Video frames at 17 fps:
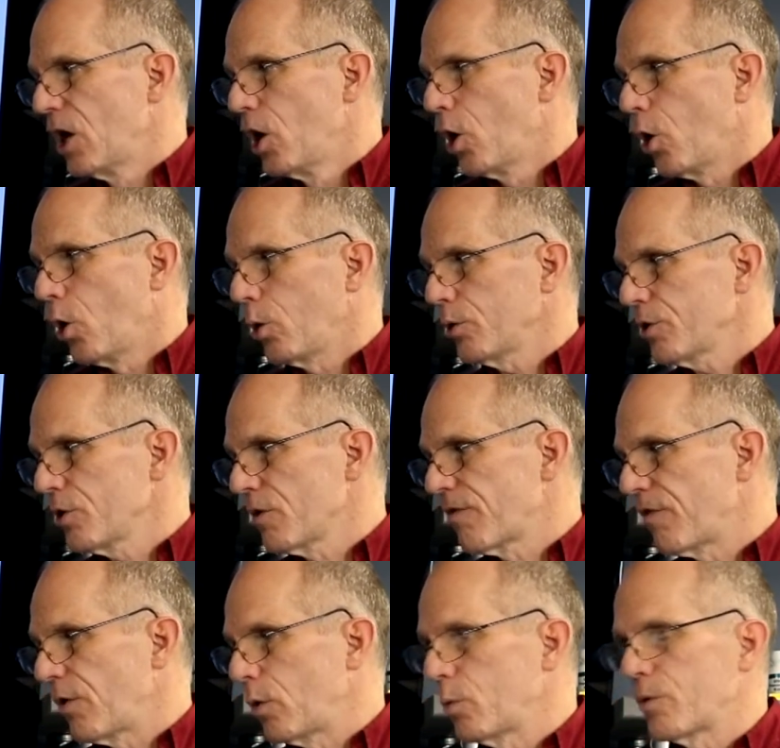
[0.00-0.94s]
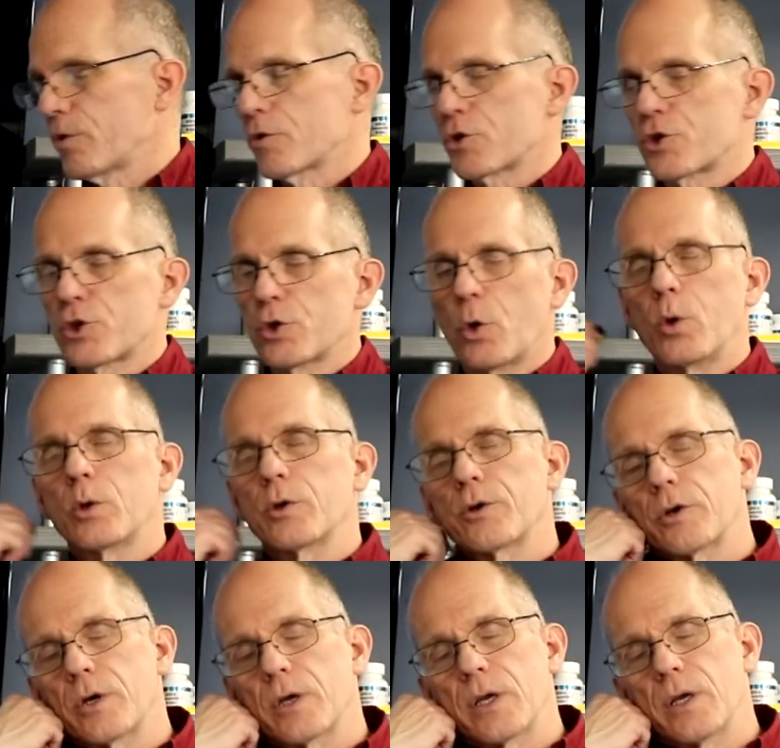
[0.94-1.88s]
Holding your phone with your
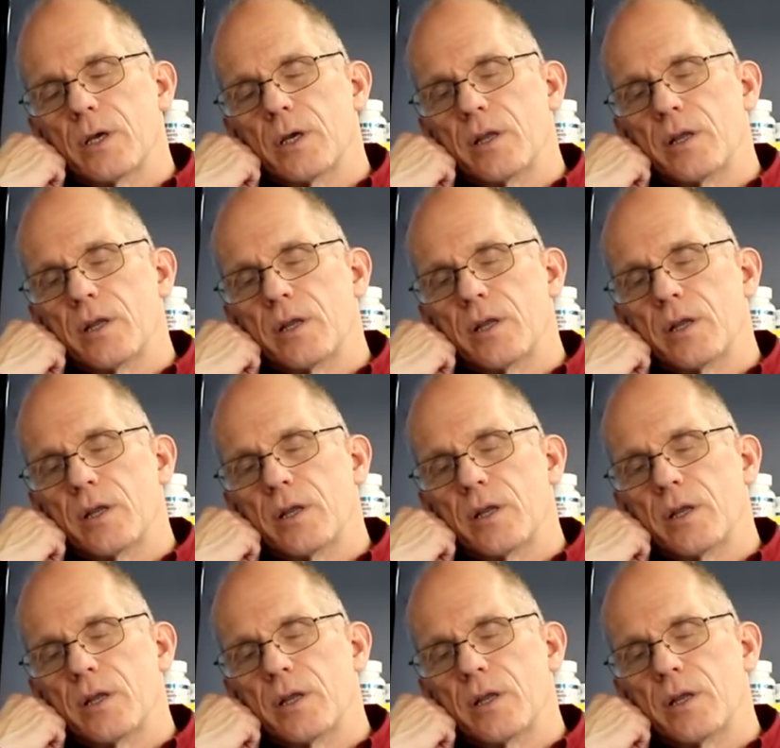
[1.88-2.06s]
shoulder,